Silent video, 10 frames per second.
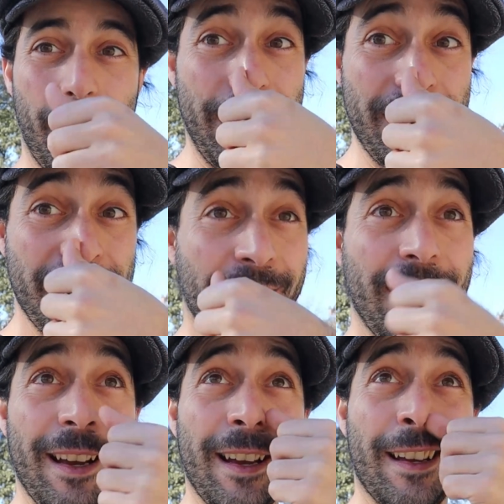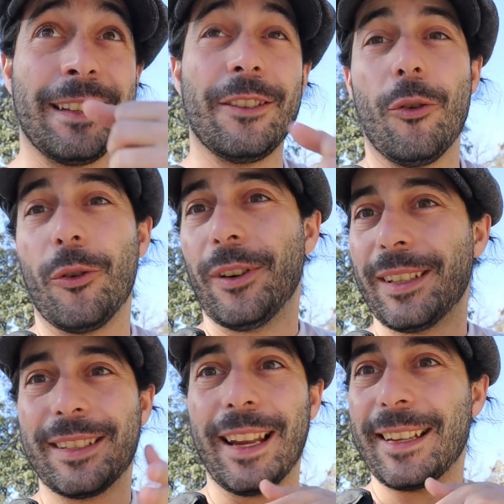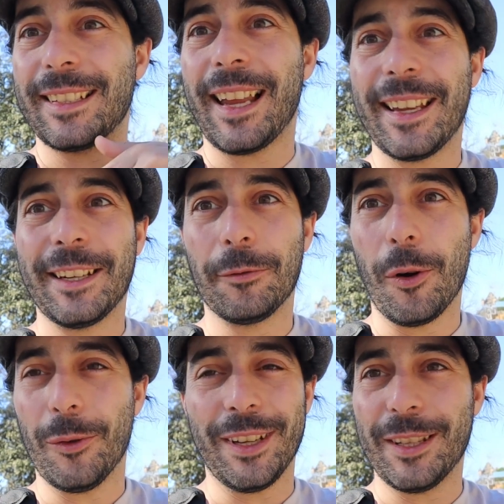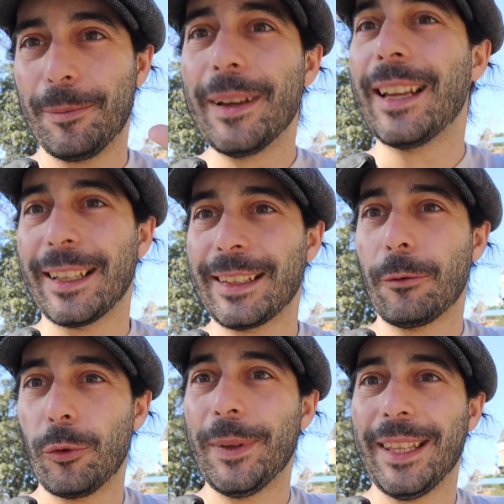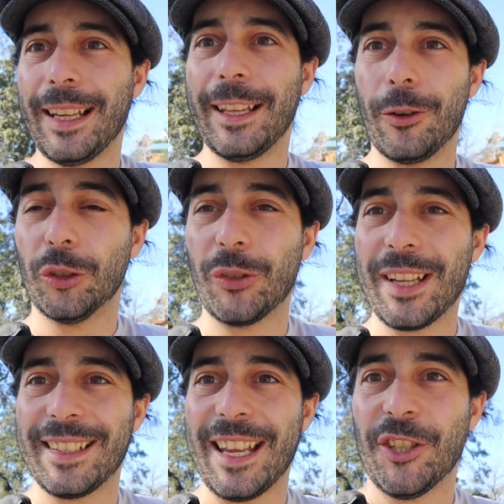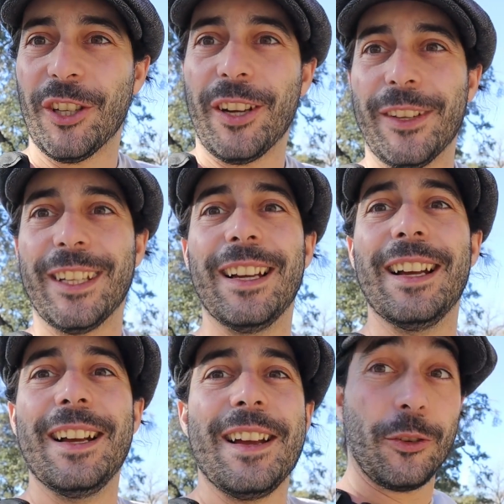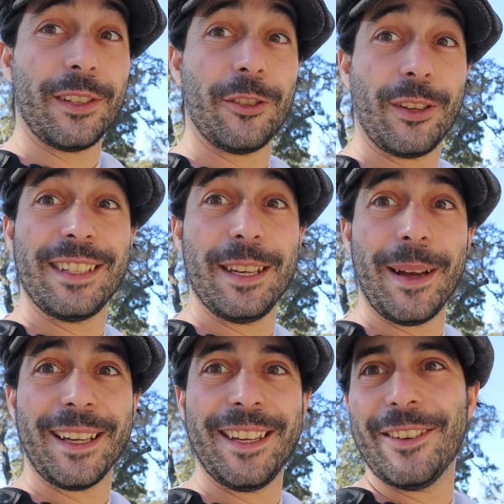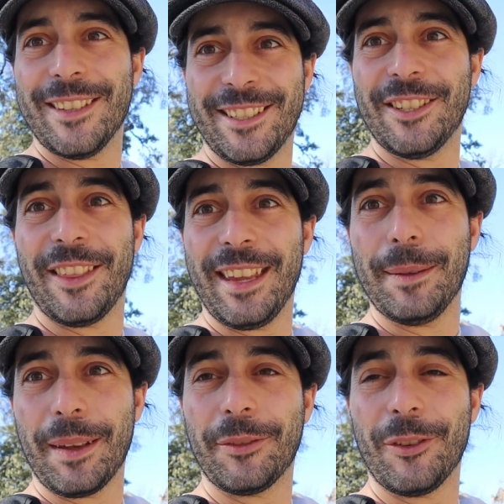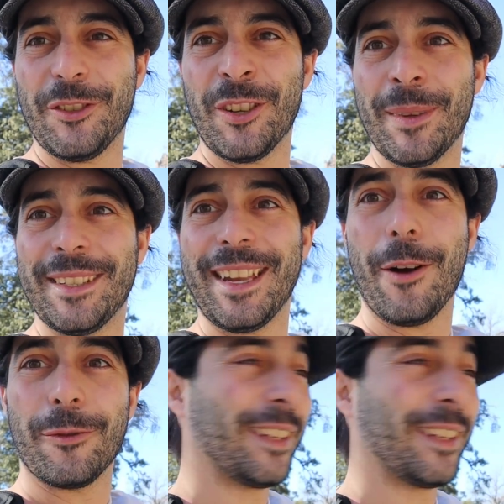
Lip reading: way, or it's like sliding road. It's like that would be the literal translation of it. So as you can see back here, it's themed after a German town.